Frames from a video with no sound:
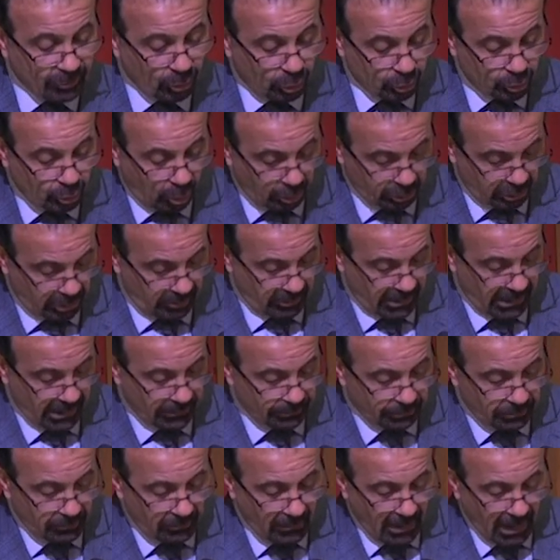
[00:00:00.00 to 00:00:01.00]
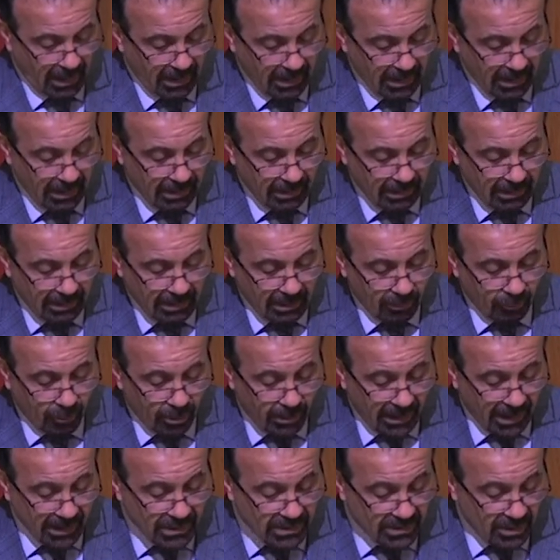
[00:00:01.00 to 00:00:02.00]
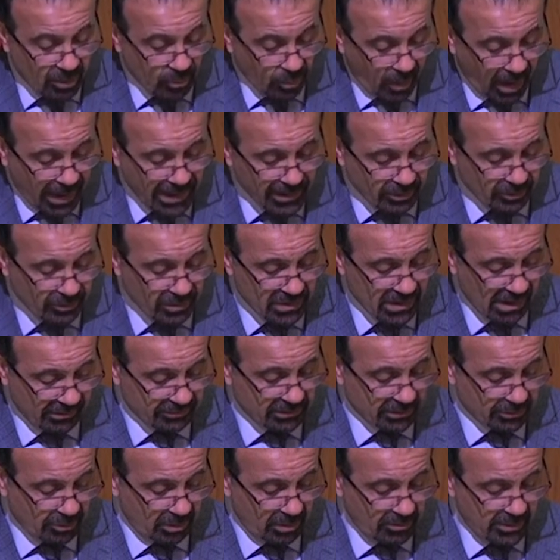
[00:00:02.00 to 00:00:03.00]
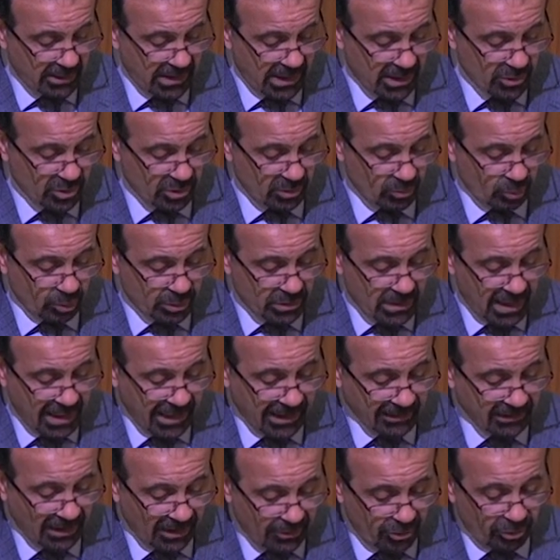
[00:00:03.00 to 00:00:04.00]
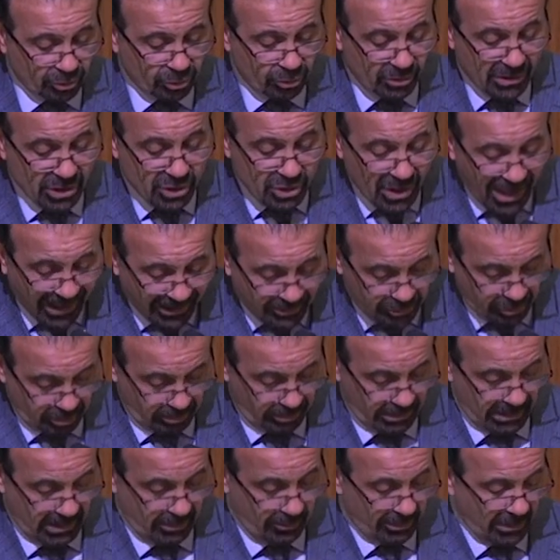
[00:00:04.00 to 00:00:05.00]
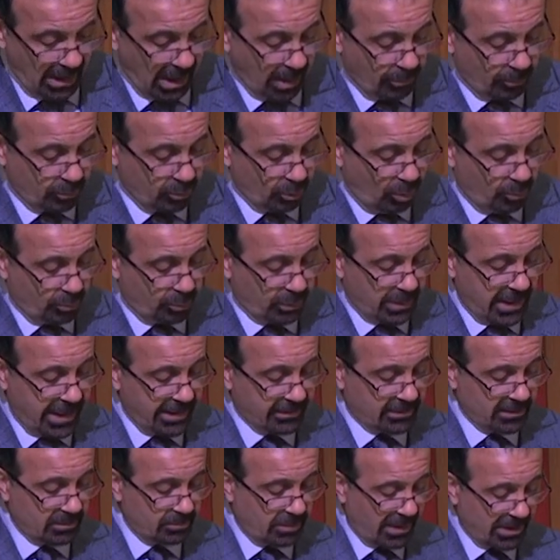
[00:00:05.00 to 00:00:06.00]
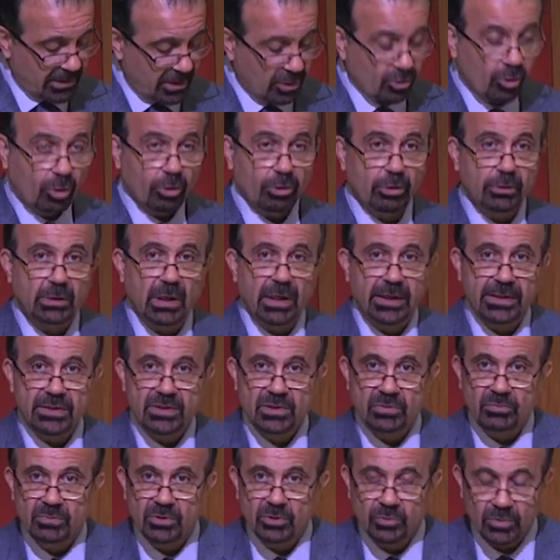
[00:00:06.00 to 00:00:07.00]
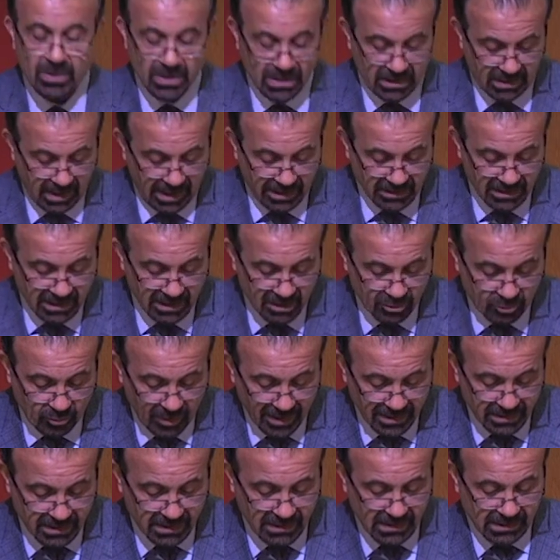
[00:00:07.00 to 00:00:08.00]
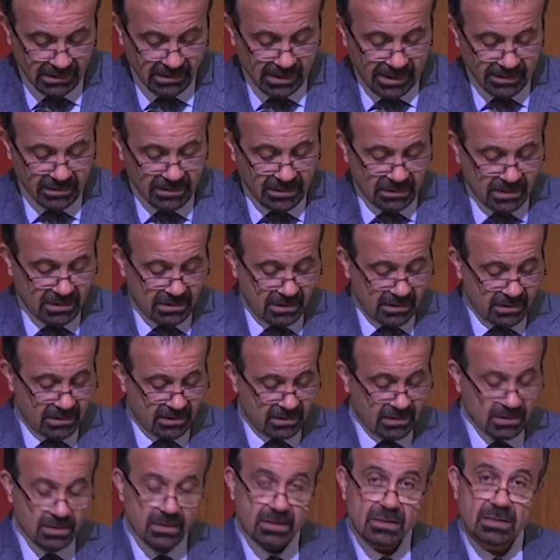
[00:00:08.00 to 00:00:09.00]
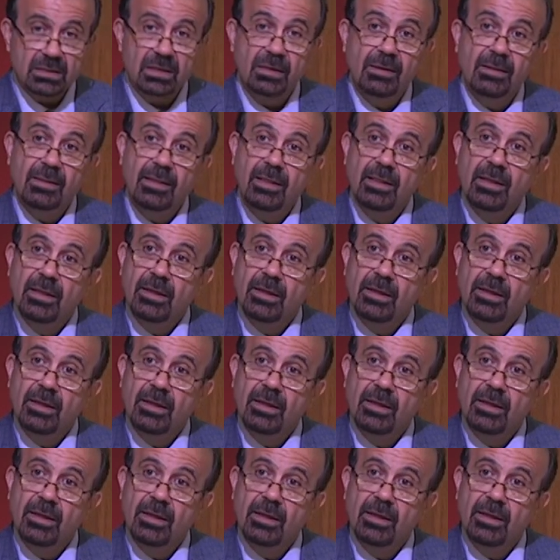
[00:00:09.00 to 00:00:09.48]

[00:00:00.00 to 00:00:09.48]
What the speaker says: and autonomy. Whereas the right to self-determination would take another trajectory when appropriated by the colonized between the 1920s and 1960s,